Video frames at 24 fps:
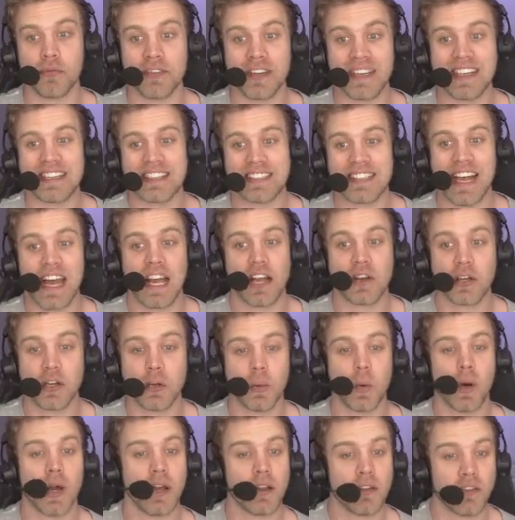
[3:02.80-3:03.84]
exactly
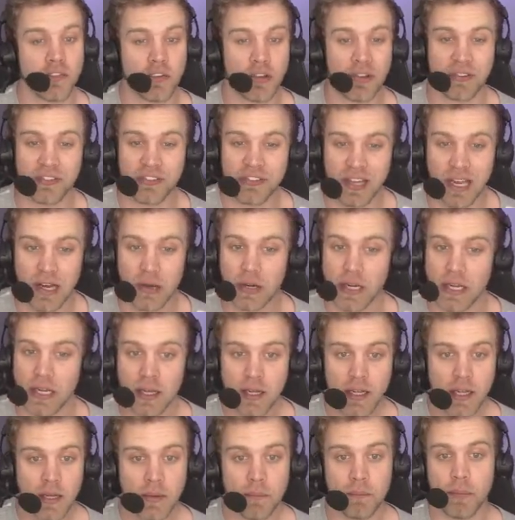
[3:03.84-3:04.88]
why it's so scary.
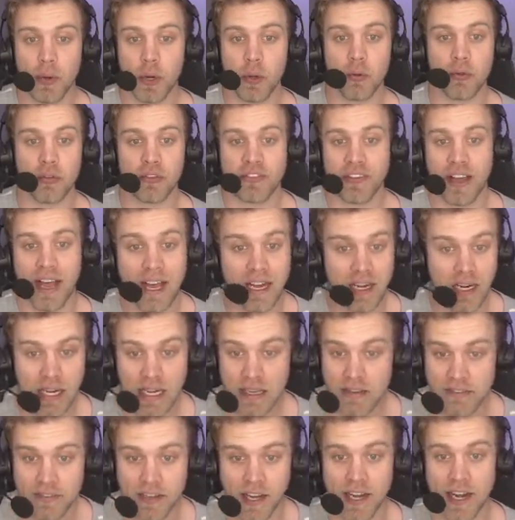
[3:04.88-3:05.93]
Both side
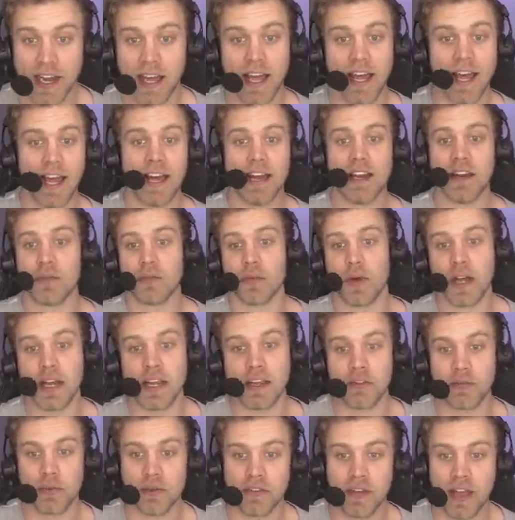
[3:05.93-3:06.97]
lanes got ahead, and
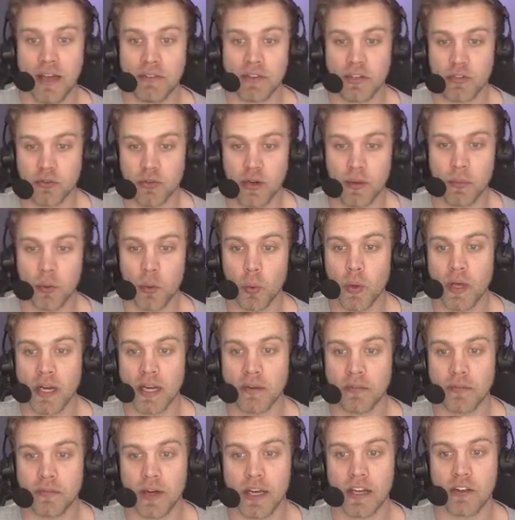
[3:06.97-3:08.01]
Radiance was having trouble
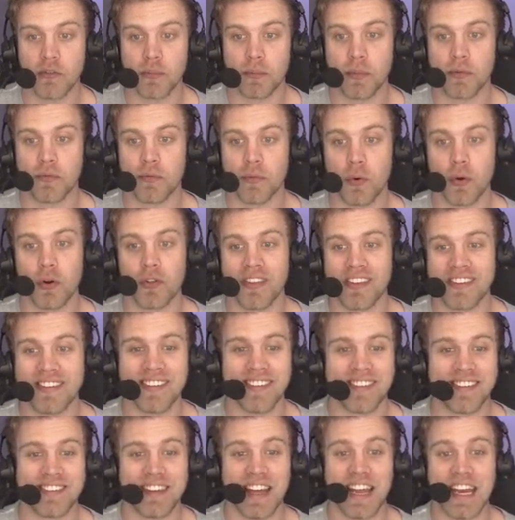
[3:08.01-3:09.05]
winning fights before the
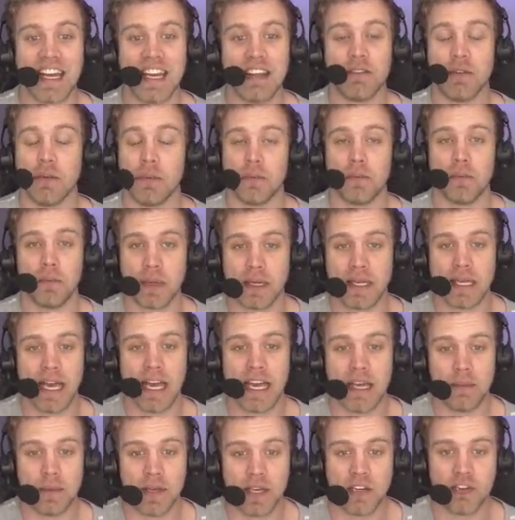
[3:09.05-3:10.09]
sustain even
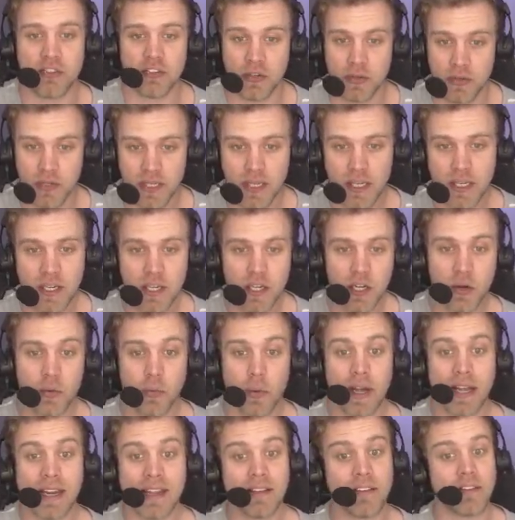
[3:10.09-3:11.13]
became an issue.
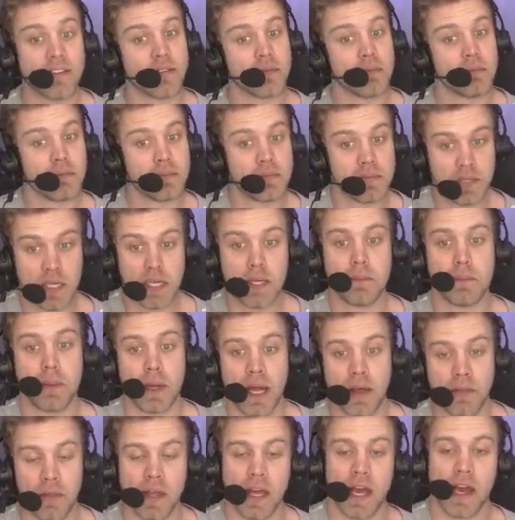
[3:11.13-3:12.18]
Radiance did
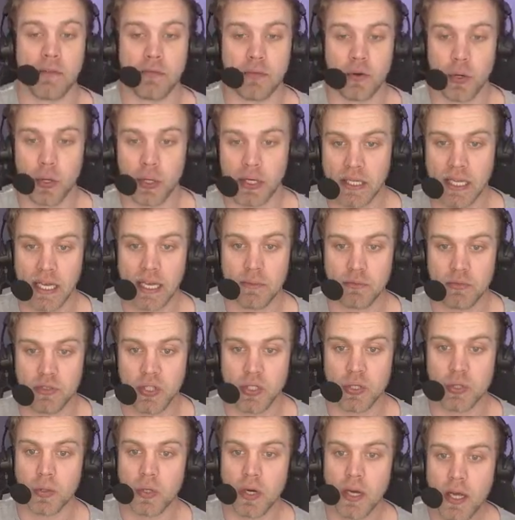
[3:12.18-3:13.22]
ban the Aphro in Game
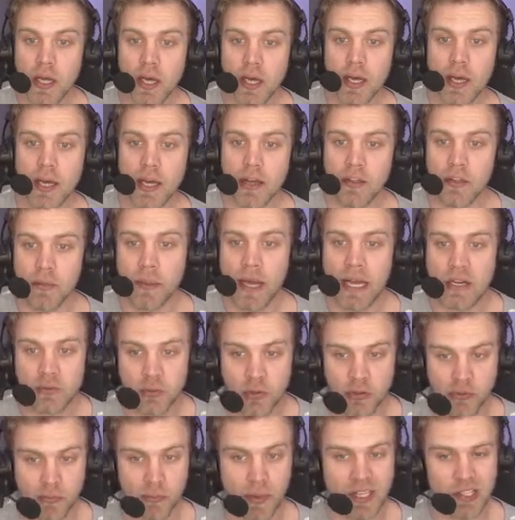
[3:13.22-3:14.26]
2, and the match
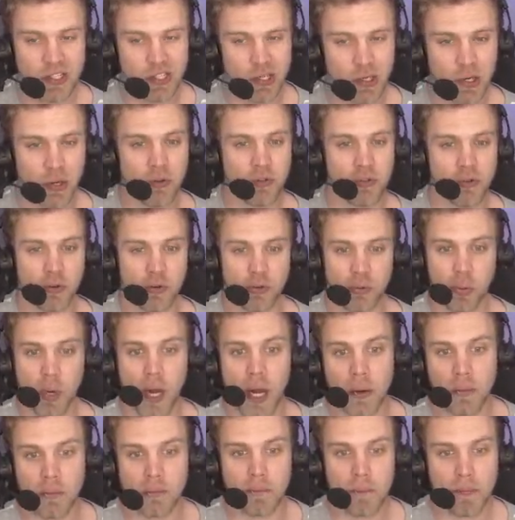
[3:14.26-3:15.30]
was much closer
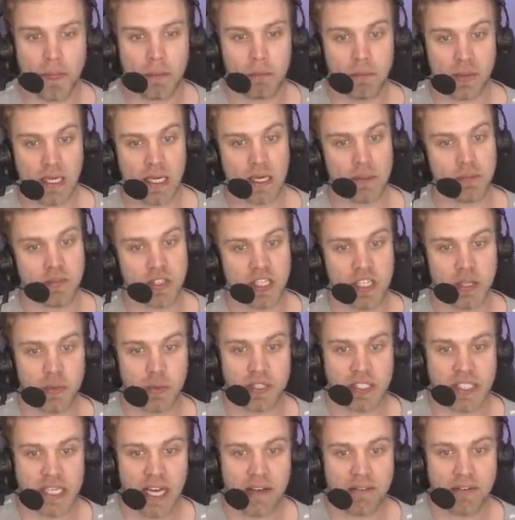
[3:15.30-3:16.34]
throughout. BMT
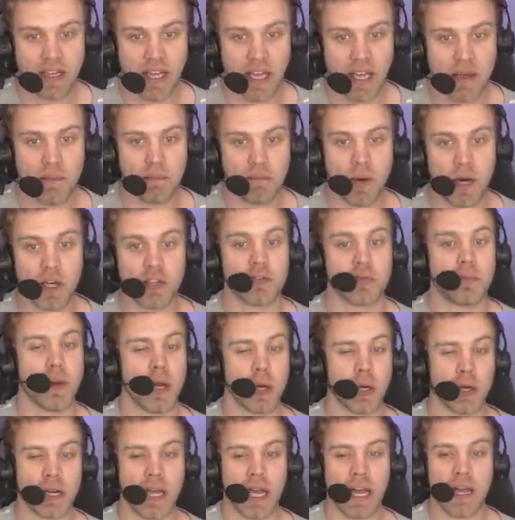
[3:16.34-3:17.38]
was having a much
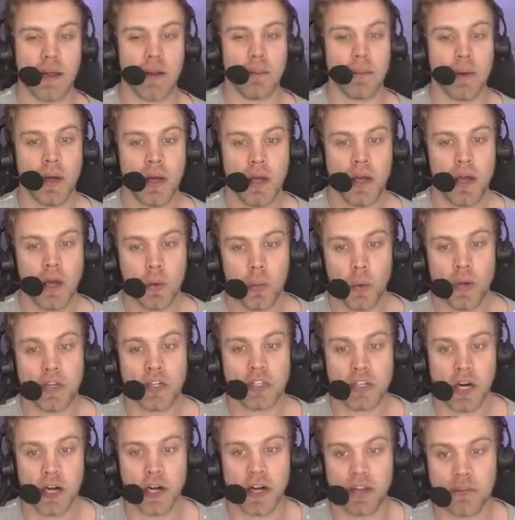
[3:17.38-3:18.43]
better game when
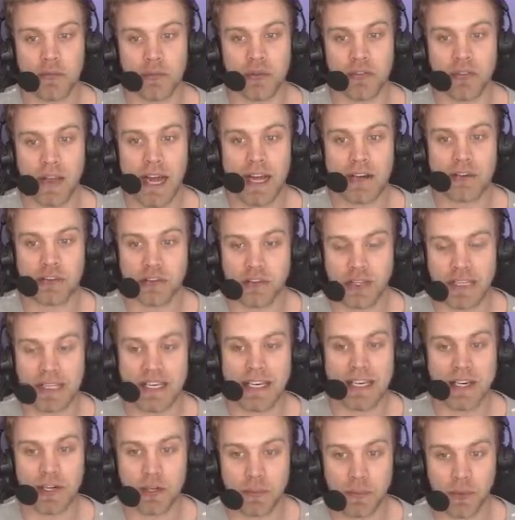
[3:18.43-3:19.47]
Dardes was actually
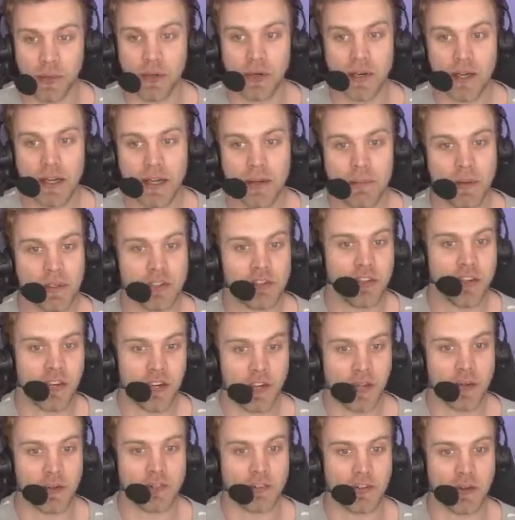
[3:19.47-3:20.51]
killable, but
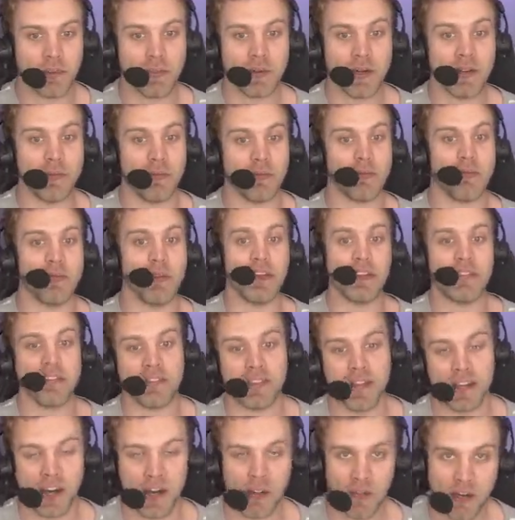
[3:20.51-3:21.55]
Cheerio simply
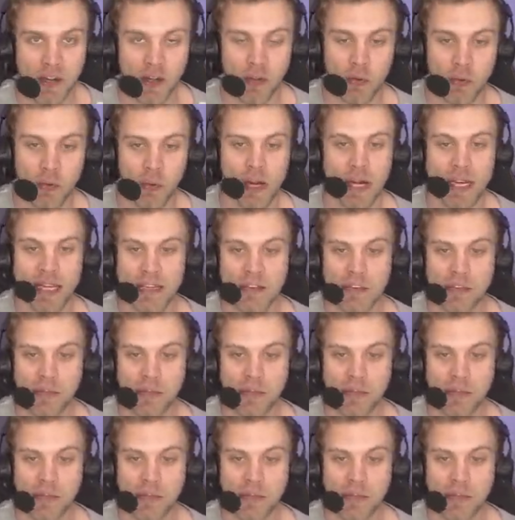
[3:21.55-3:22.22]
feasted on the other Radiance